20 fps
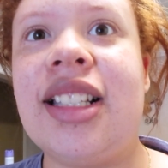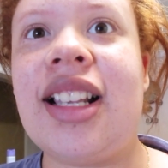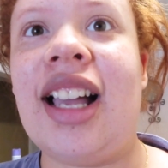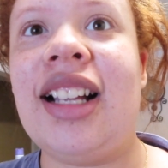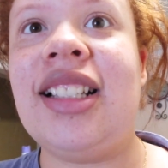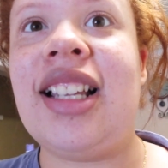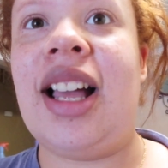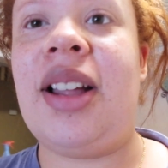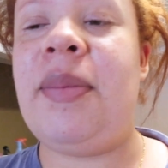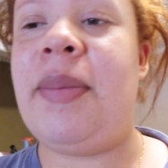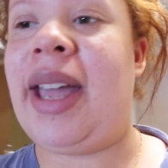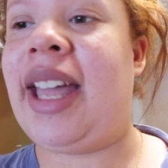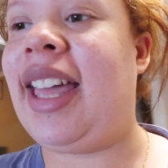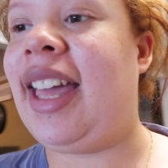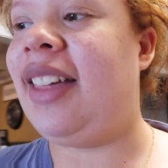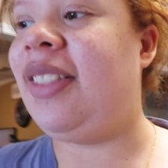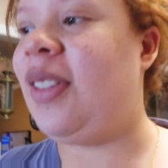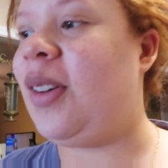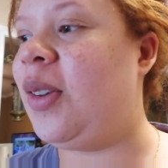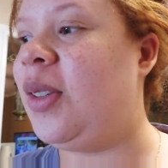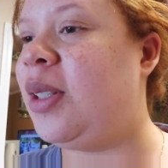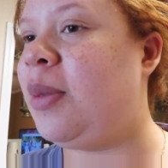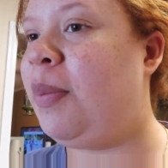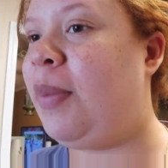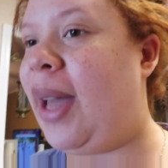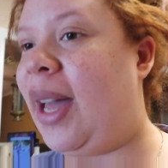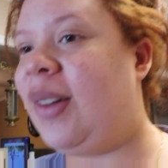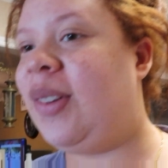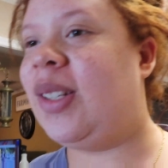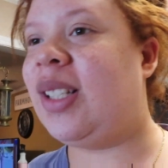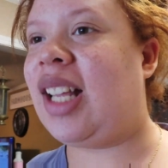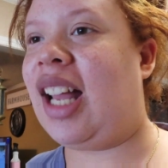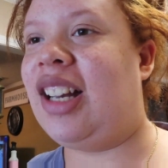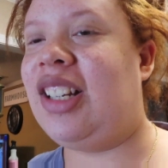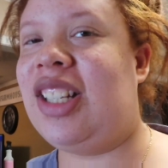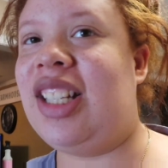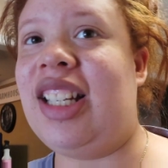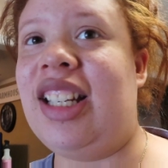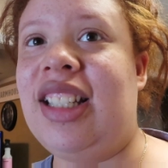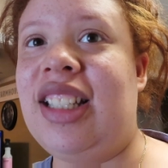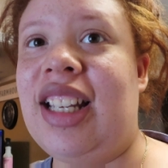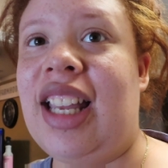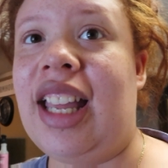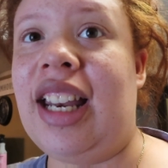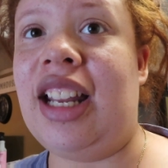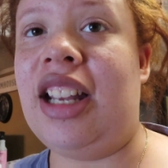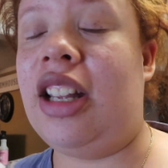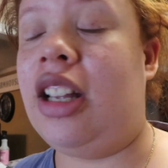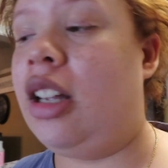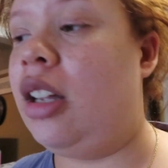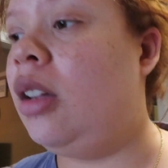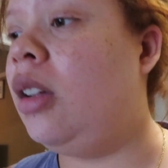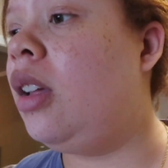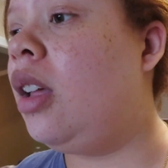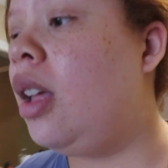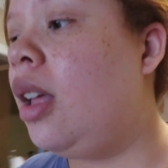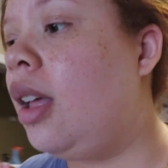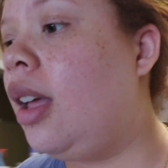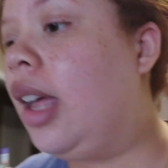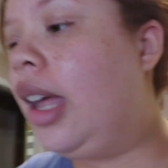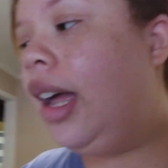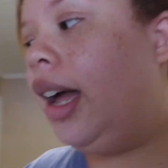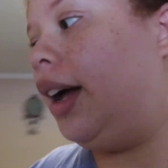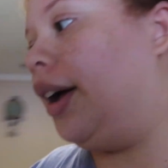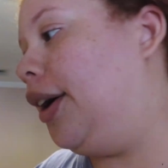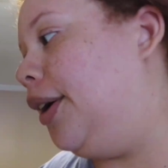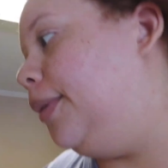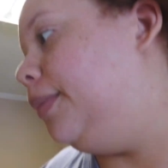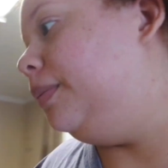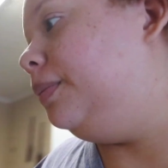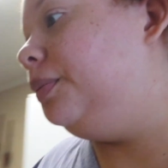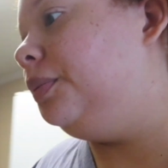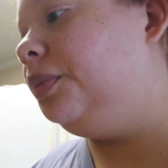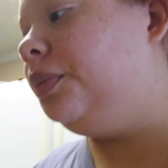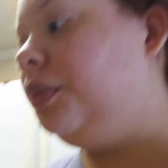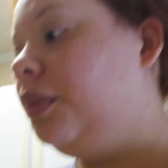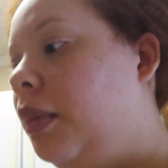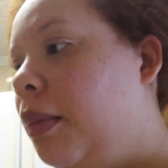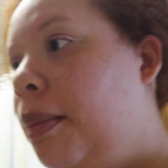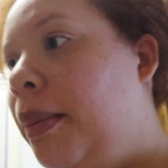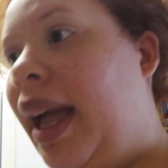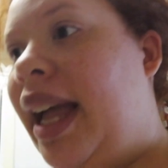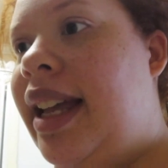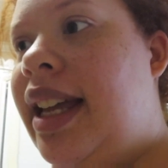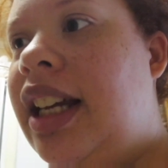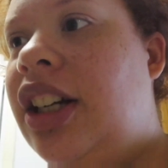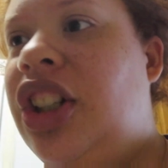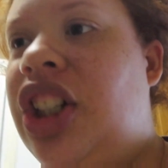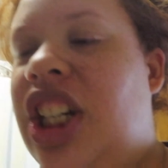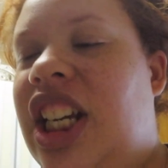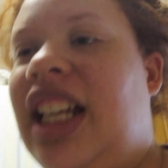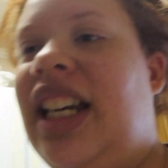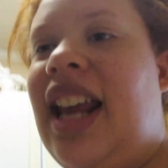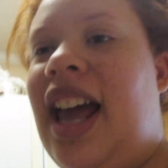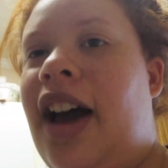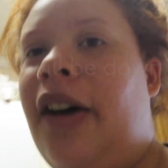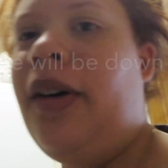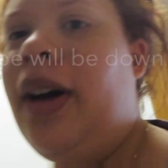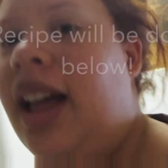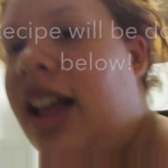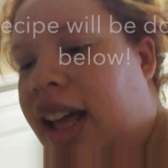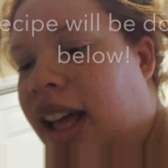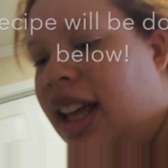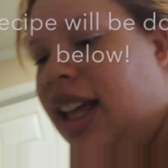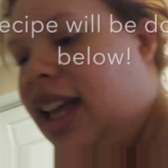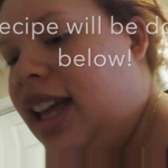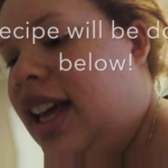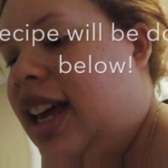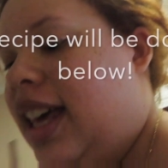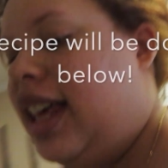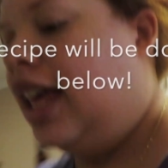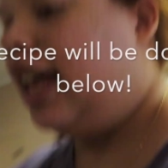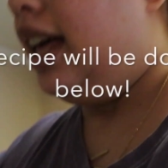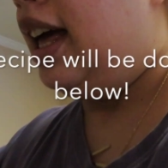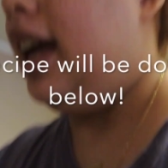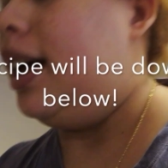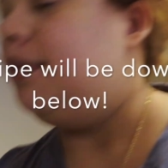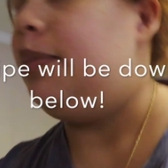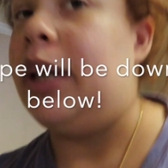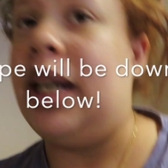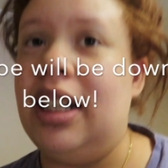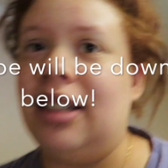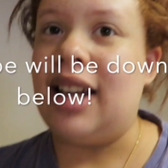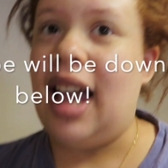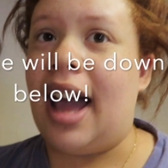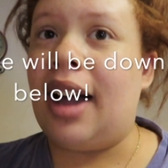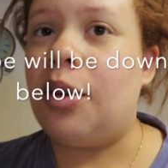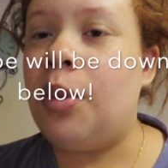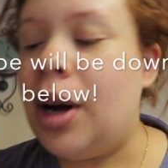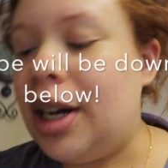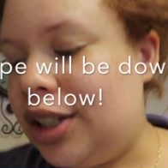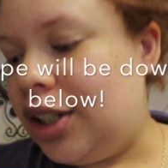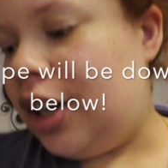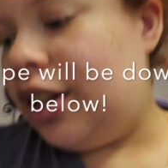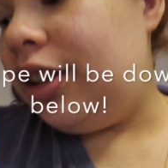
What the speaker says: Got done making those bagels. I just need to get a baking sheet now and put an egg wash